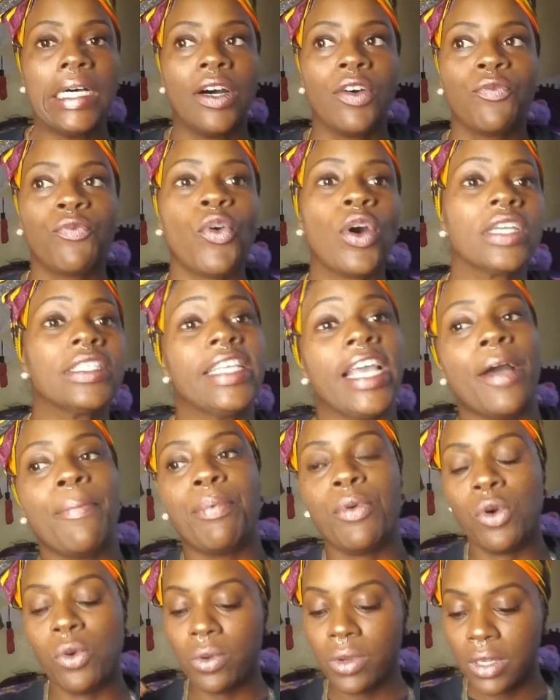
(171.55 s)
for
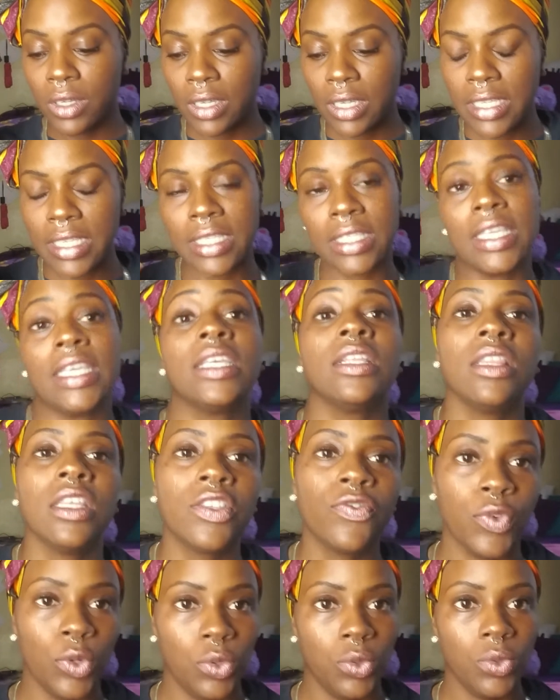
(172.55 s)
example,
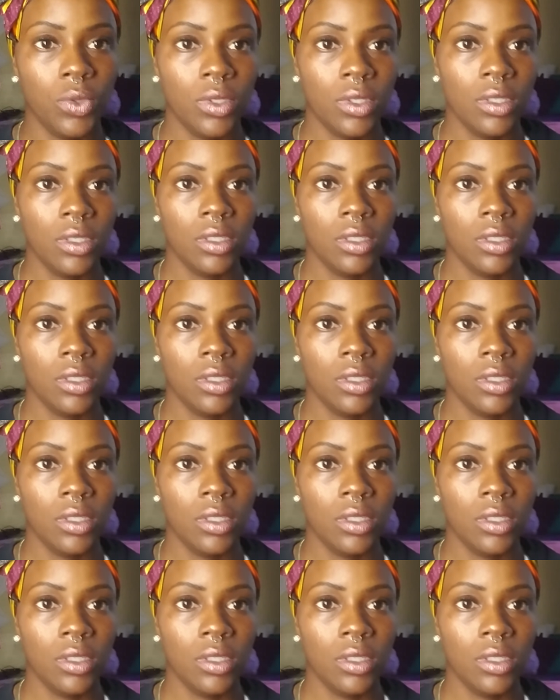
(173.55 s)
seedless food.